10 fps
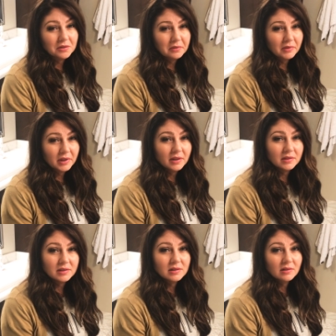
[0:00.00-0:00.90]
4
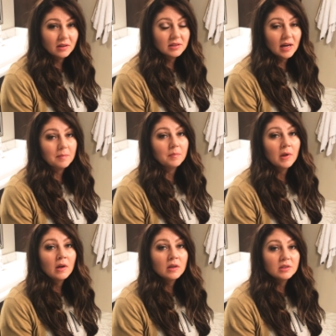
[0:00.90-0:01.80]
years, long time.
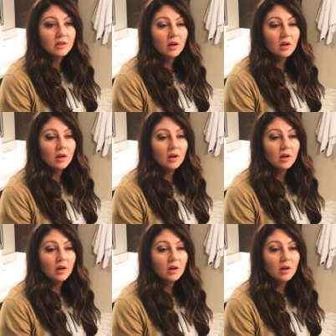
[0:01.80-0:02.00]
So